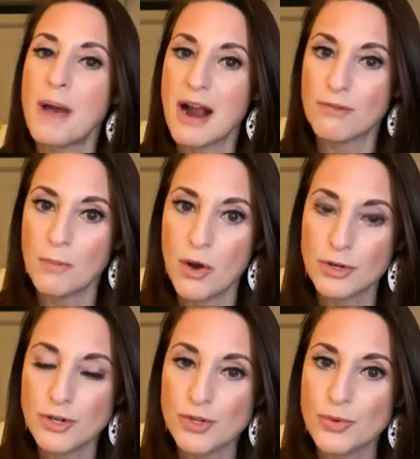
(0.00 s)
back from all
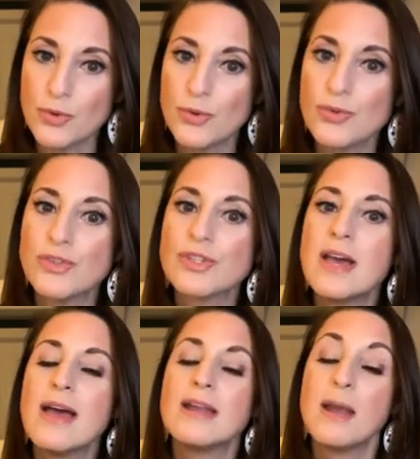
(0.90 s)
your schools,
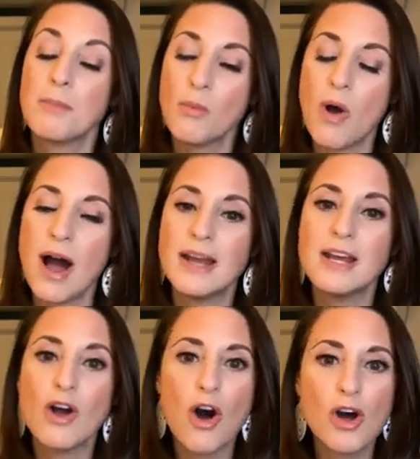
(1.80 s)
number one,
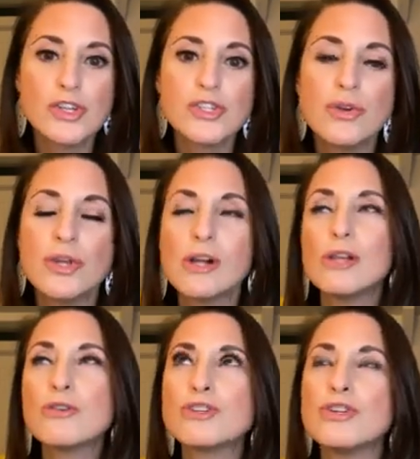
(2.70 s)
and also the
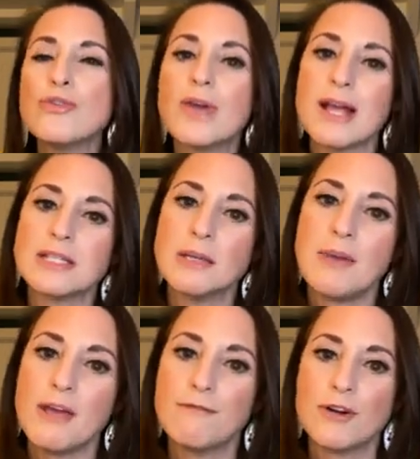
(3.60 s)
closer you get to
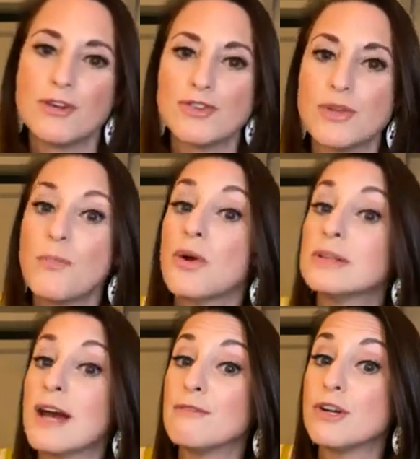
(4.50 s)
May 1st, the more
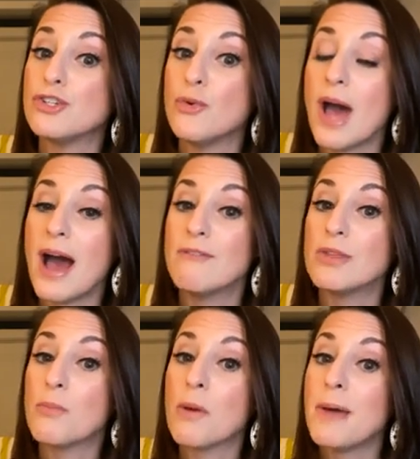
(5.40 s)
leverage you have and the
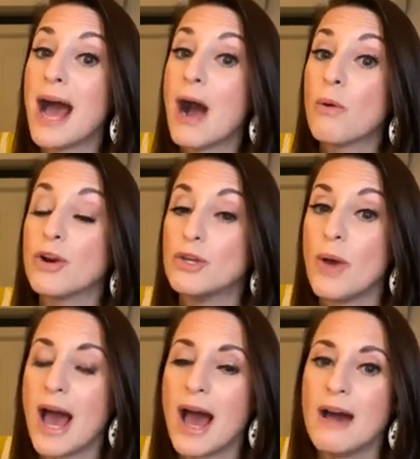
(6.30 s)
more power you
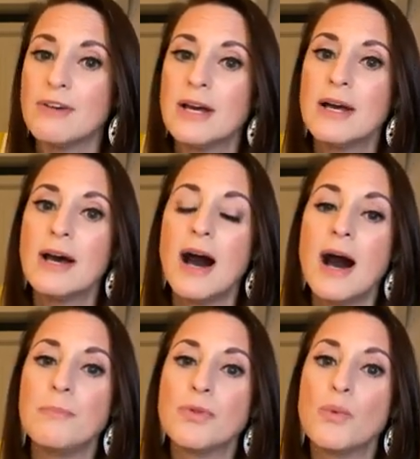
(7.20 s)
have
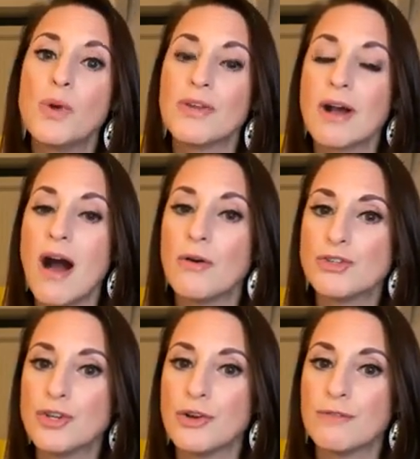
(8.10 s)
with a college
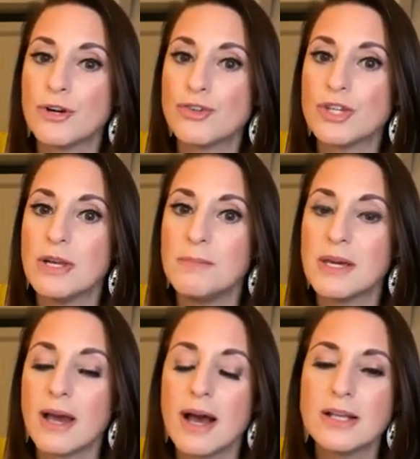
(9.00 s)
or university,
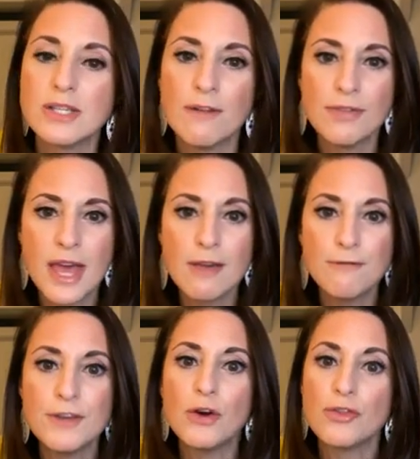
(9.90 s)
because if they
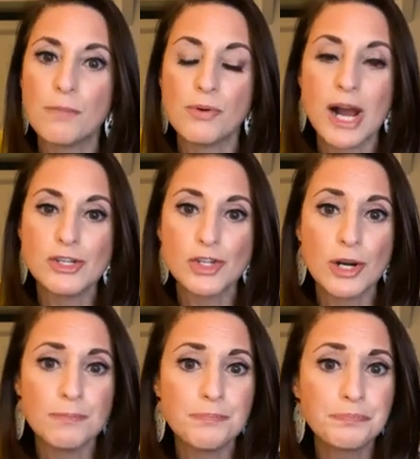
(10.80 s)
feel the pressure